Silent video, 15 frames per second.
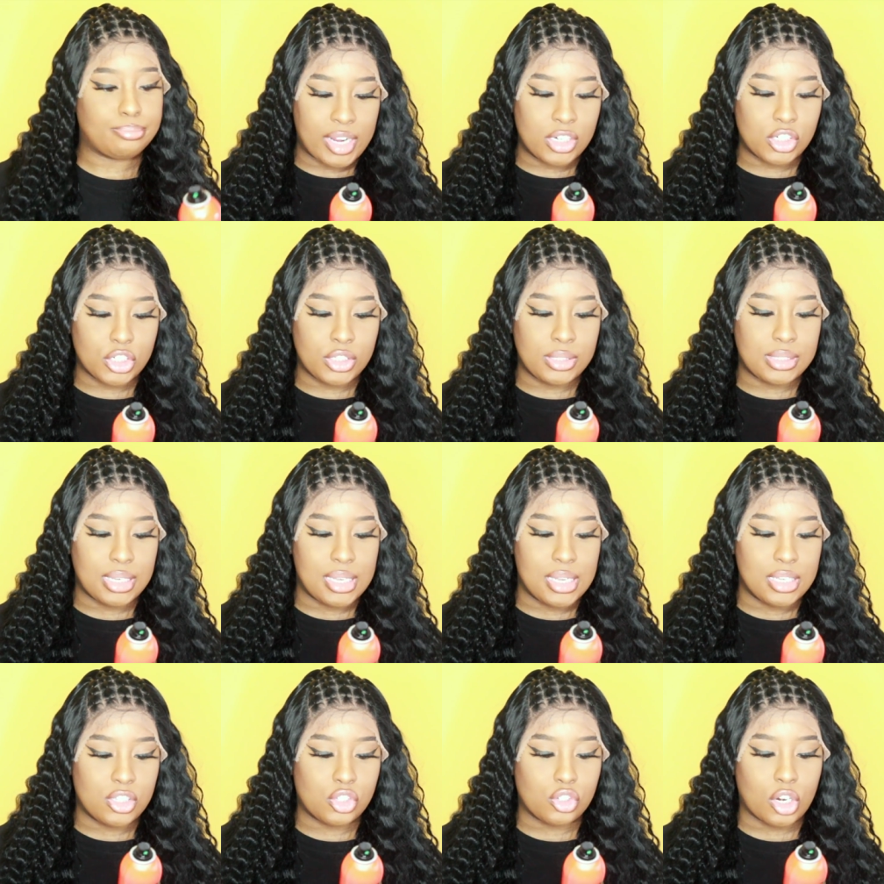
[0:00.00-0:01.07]
Directions
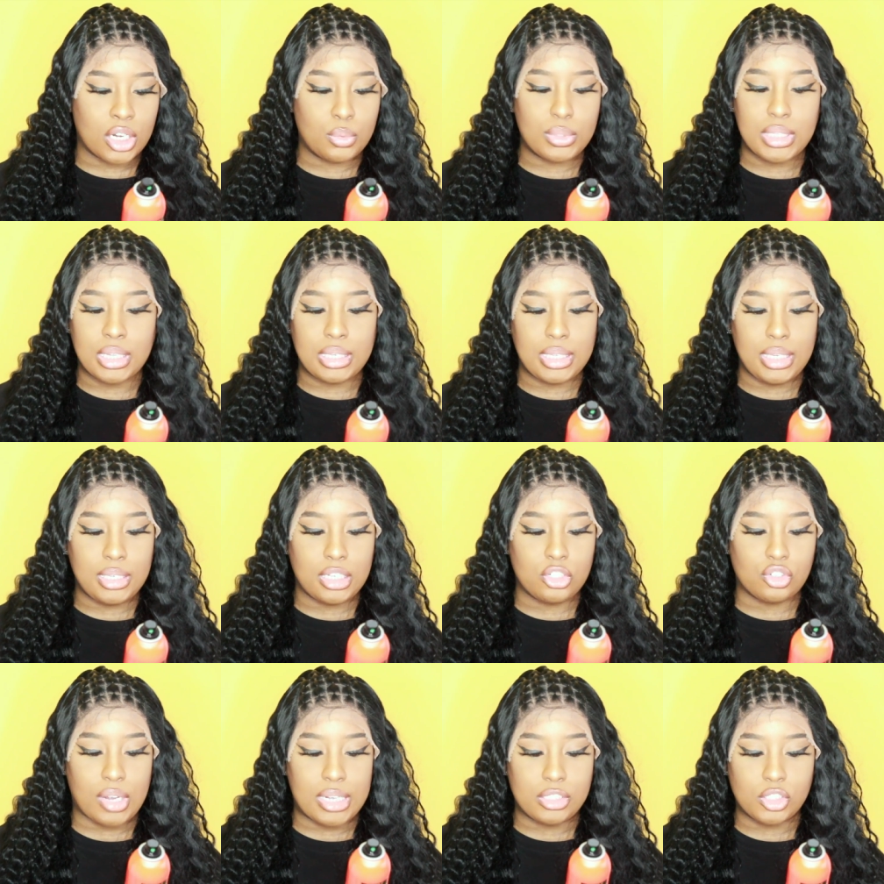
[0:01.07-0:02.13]
is starting with a clean and
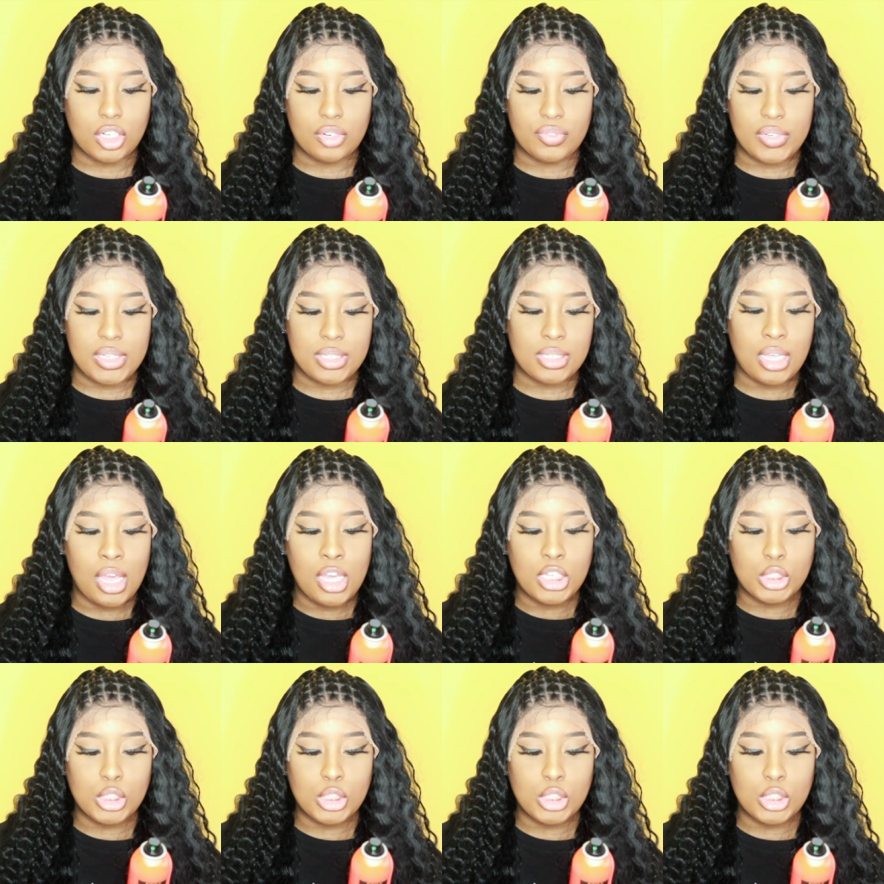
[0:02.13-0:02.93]
dry surface.